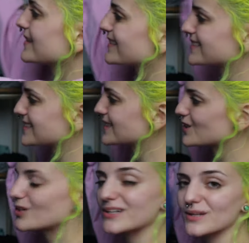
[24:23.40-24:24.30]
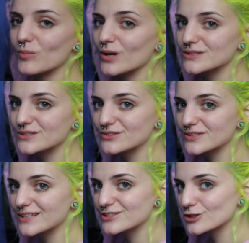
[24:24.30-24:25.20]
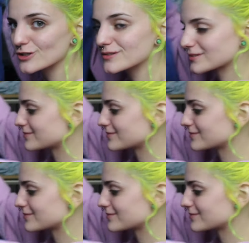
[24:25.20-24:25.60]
This is a Cookie Monster t-shirt.